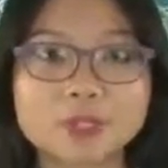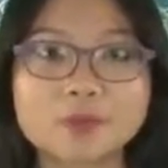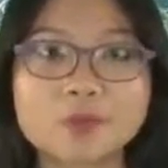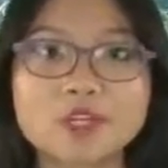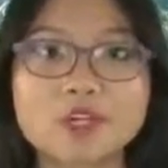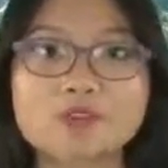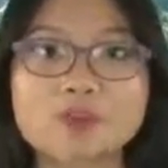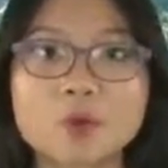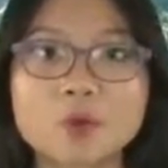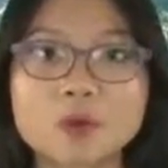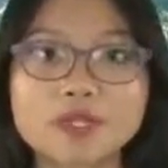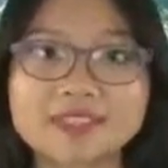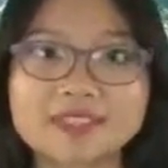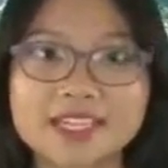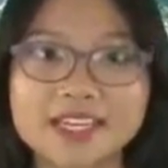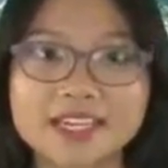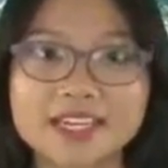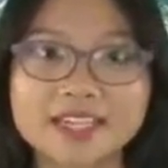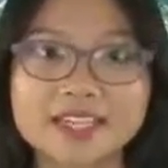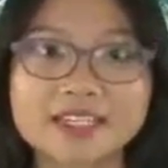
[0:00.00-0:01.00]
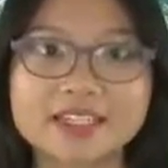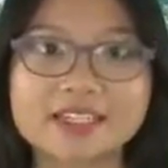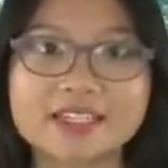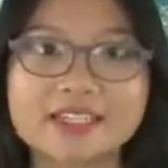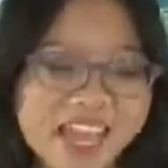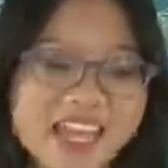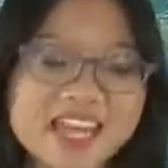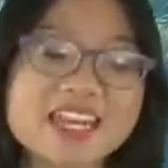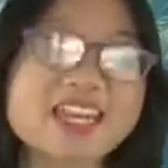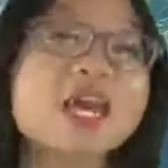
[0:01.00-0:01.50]
Stand with your
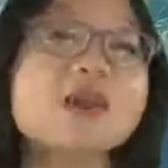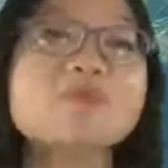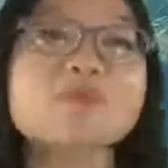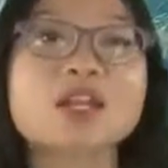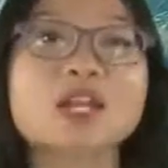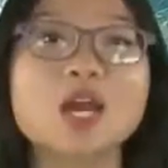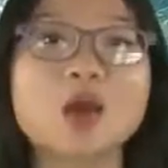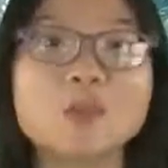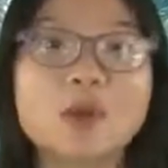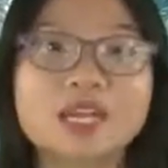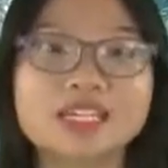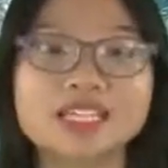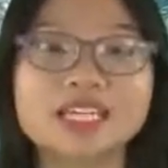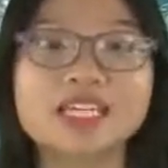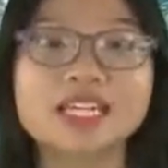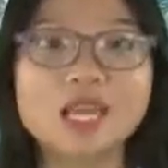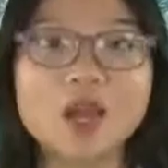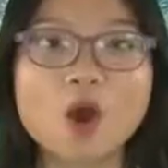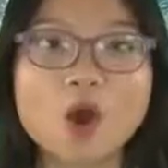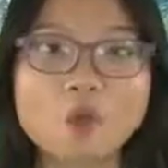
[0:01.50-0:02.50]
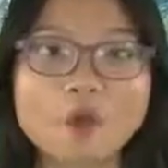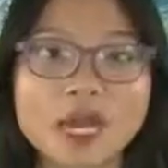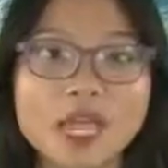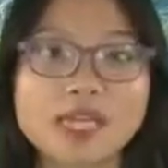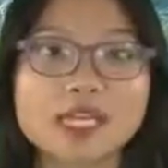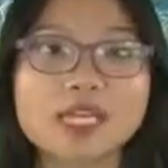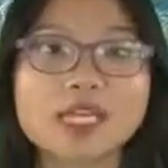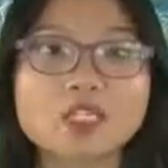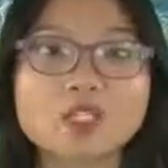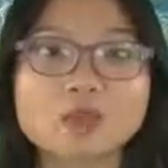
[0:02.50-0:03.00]
shoulders held high, in a
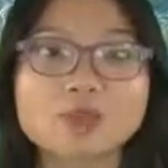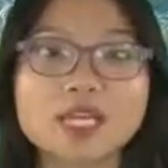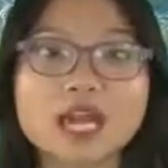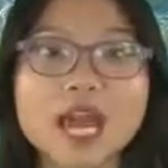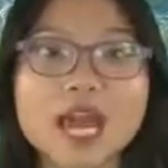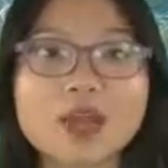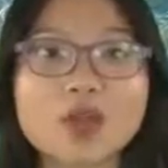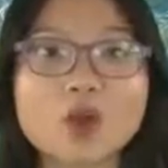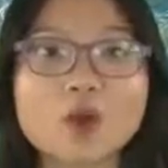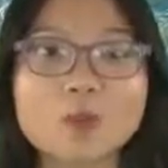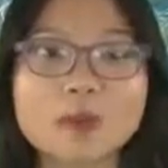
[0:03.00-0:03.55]
fighting stance.